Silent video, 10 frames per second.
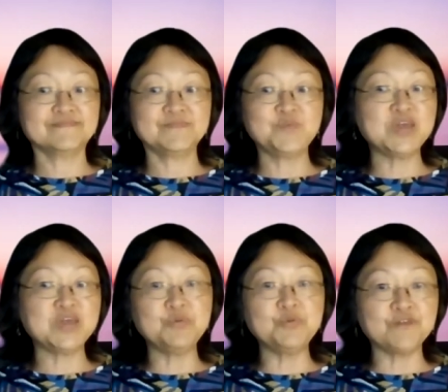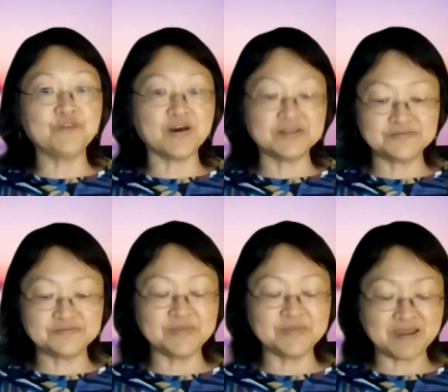we can move on
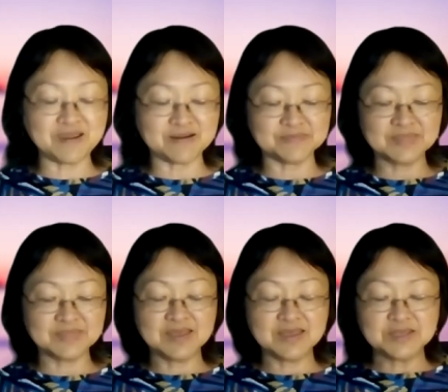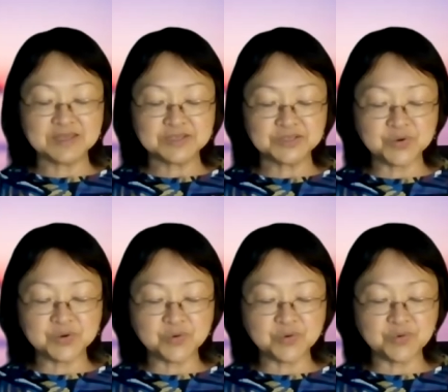from there.
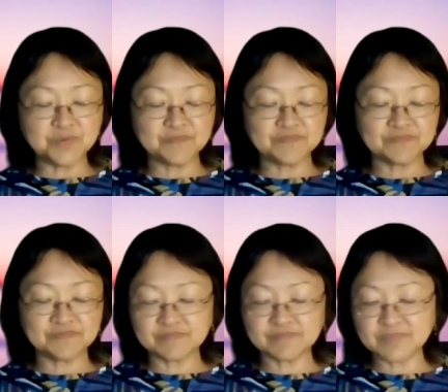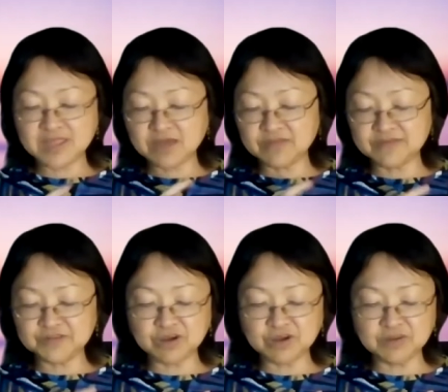So I've
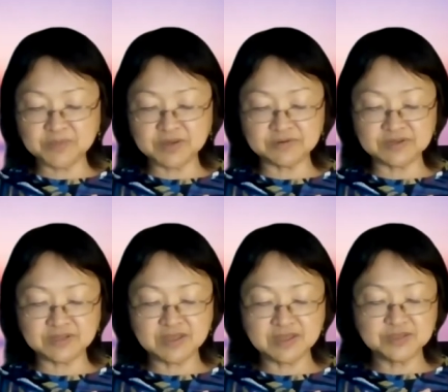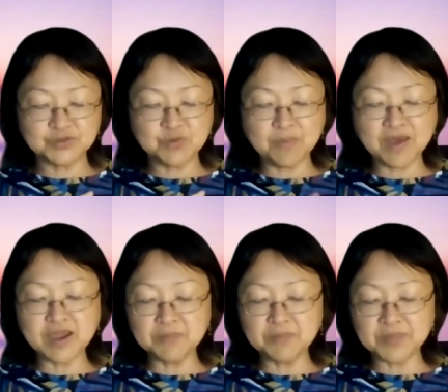talked about, so
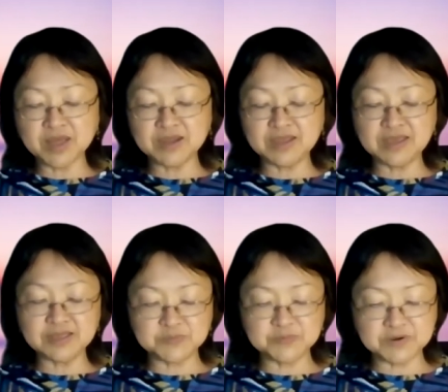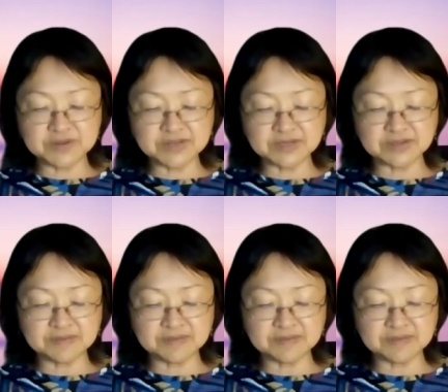mind, body, and spirit,